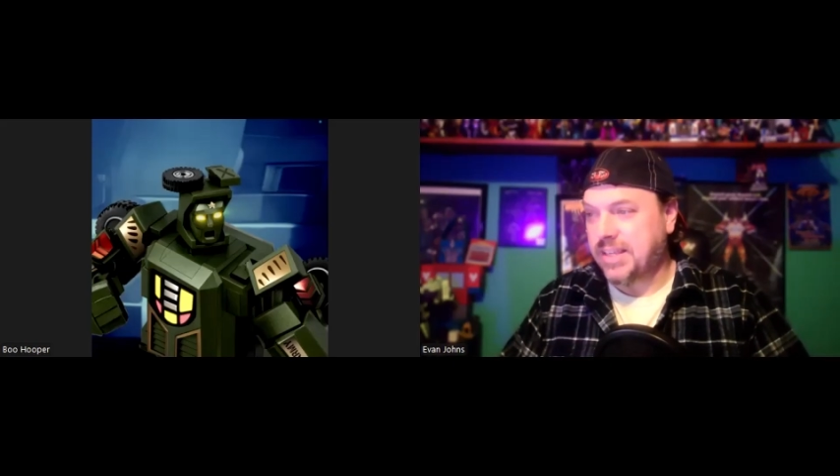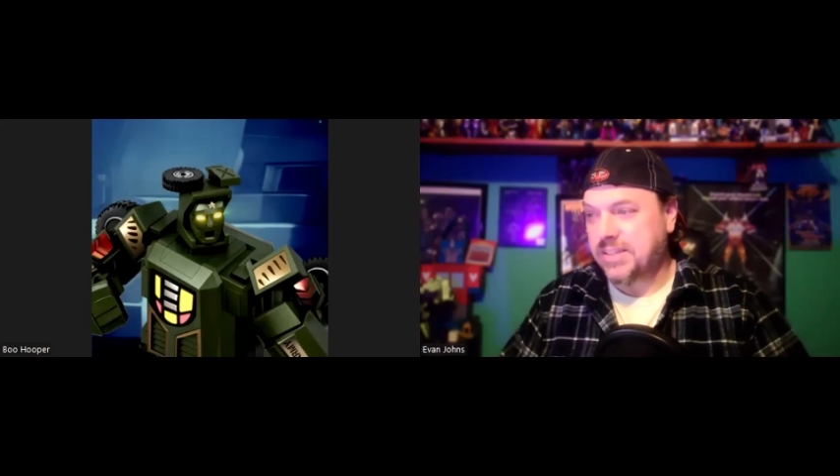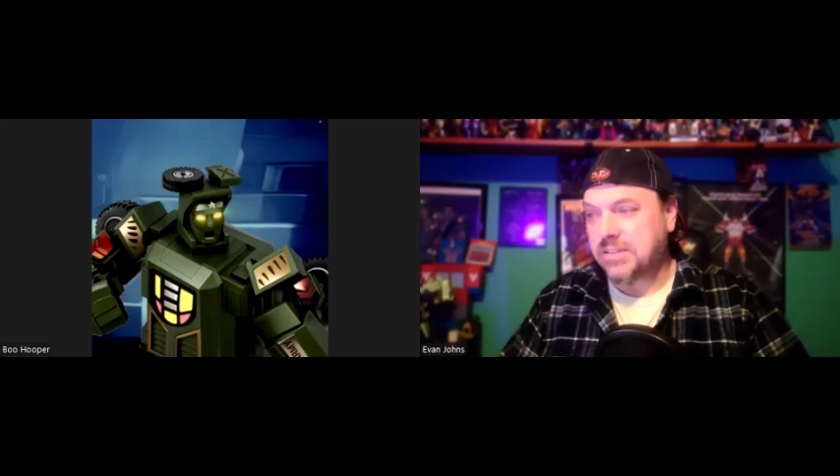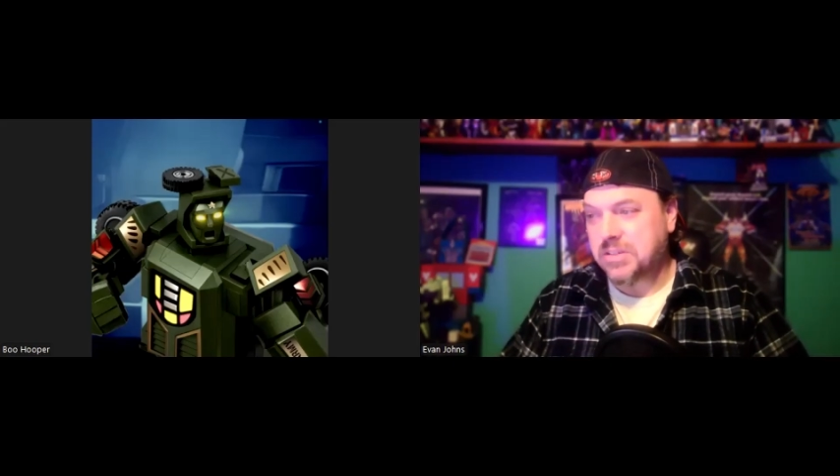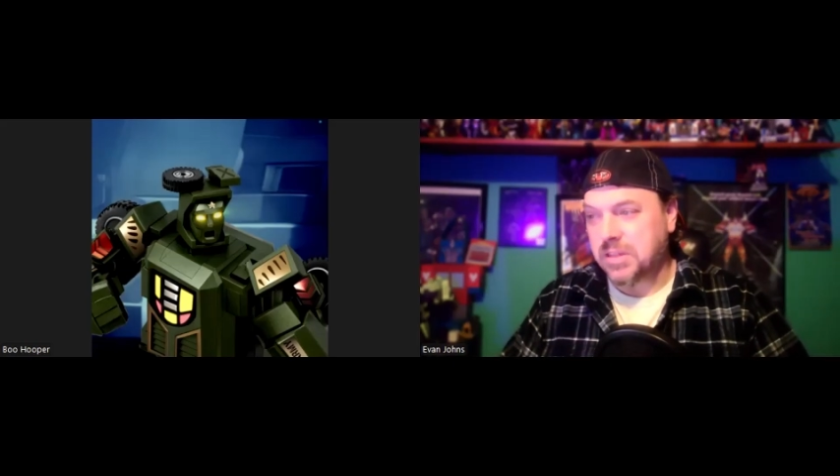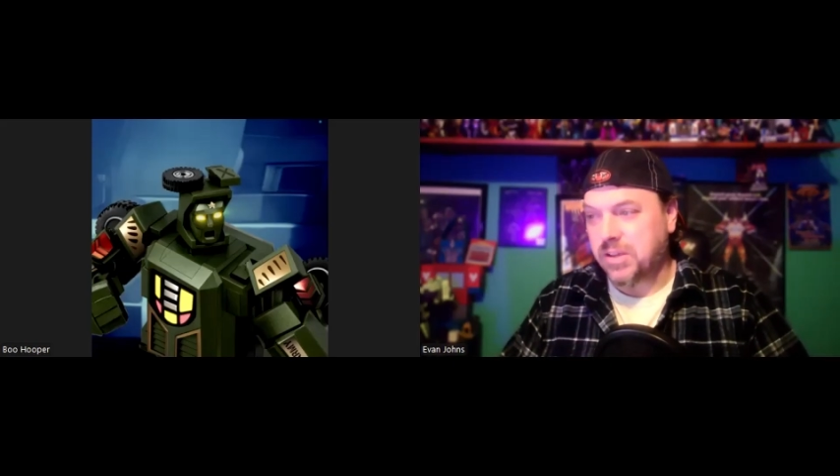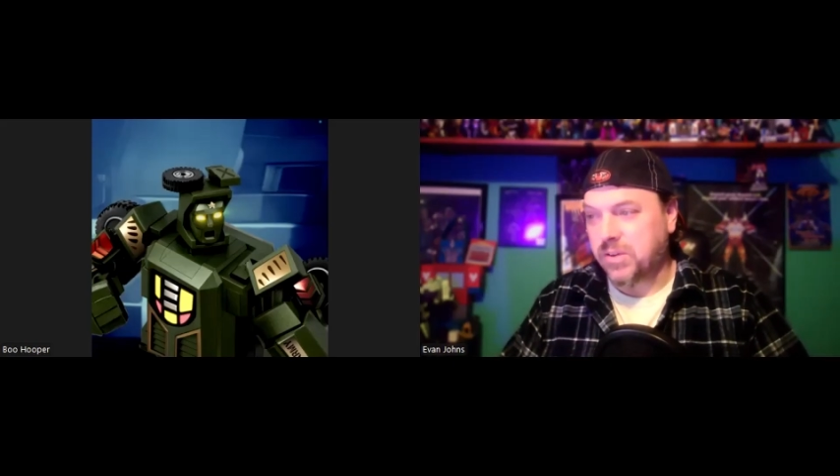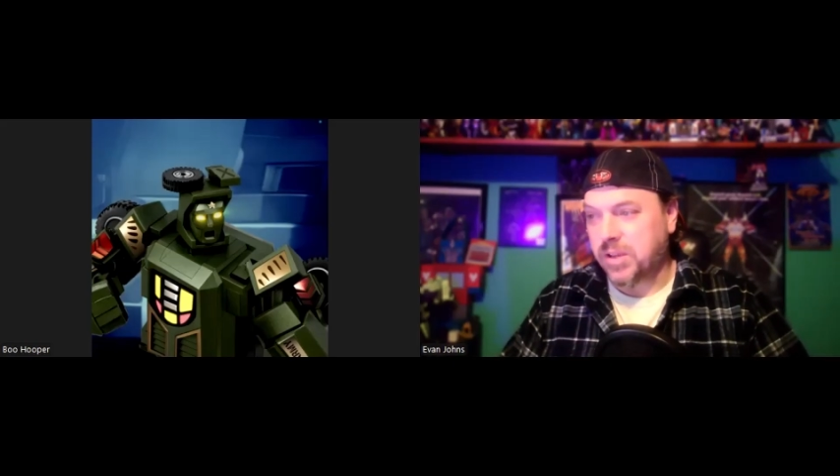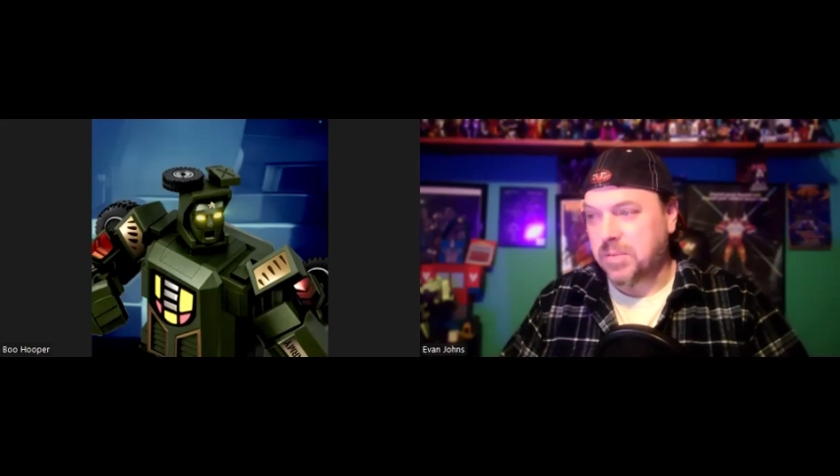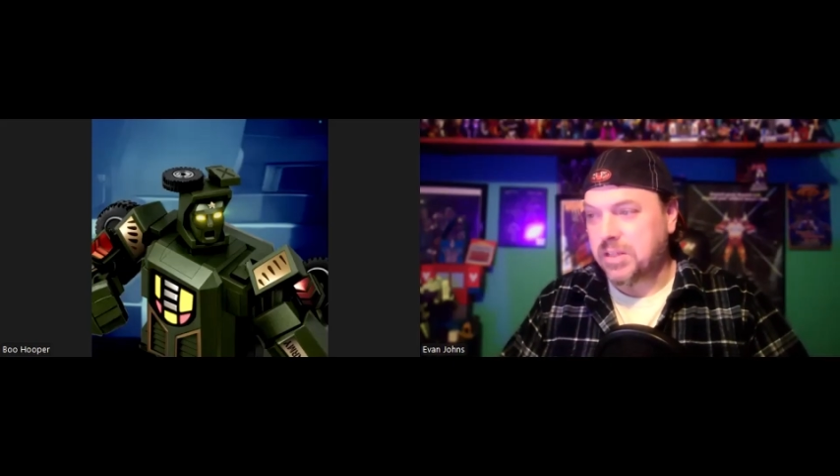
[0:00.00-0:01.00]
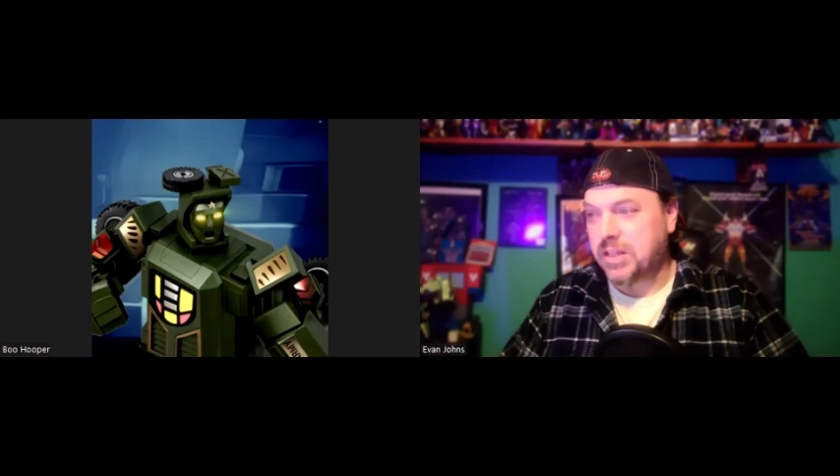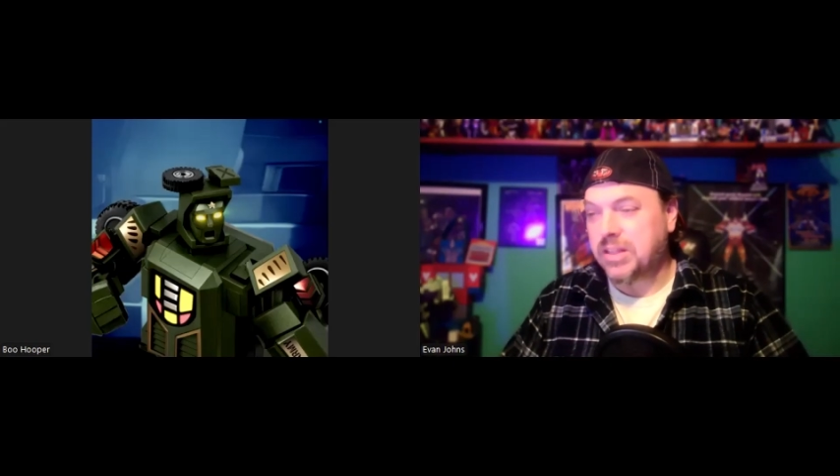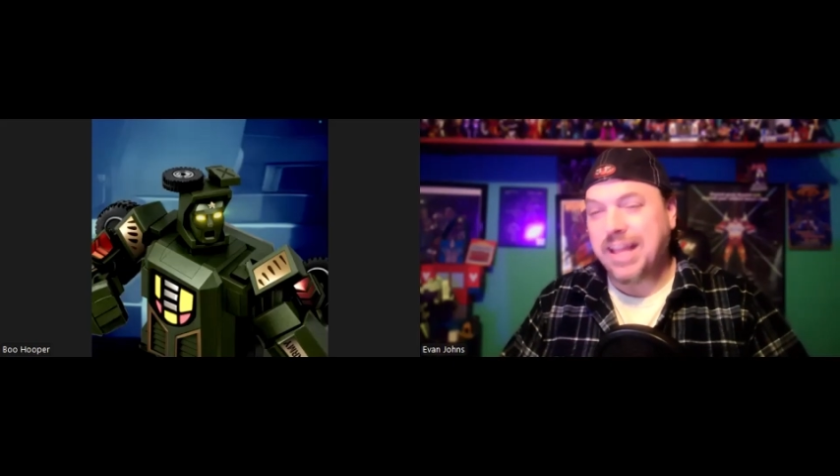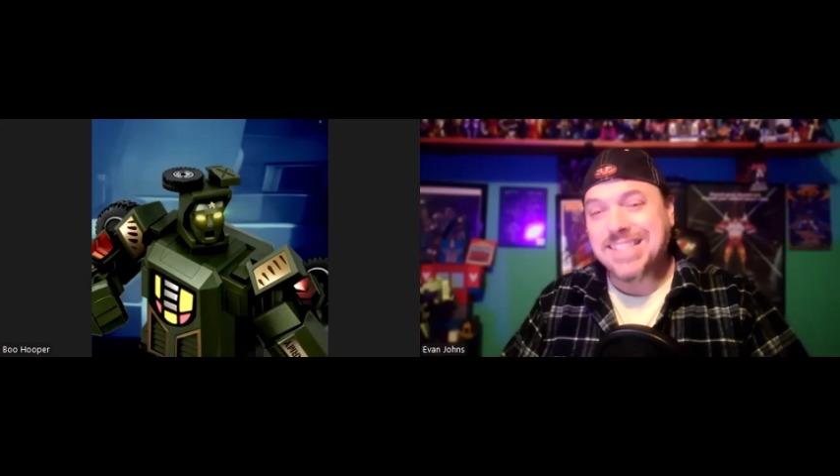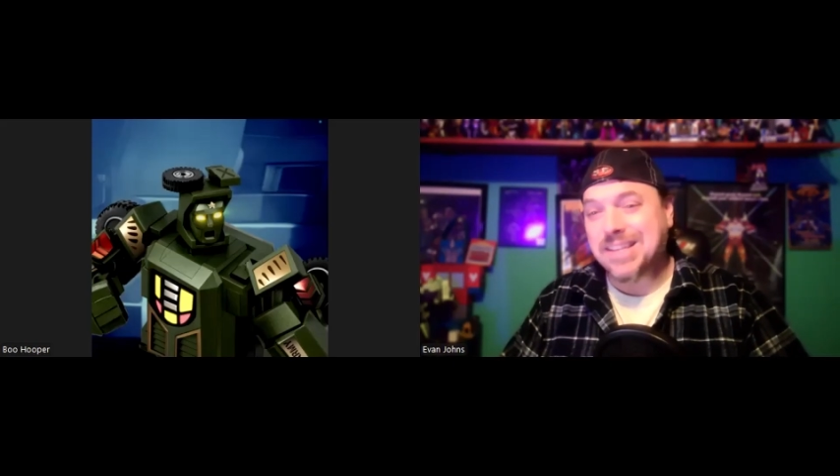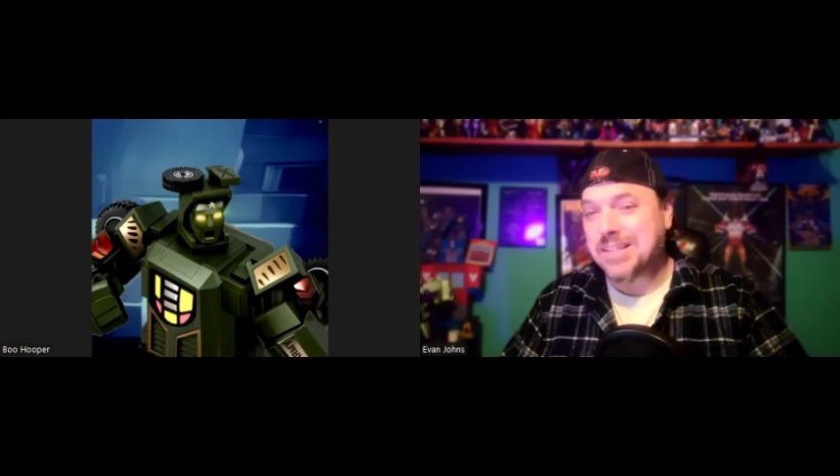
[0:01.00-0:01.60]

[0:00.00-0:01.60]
still using the creeps, and he lights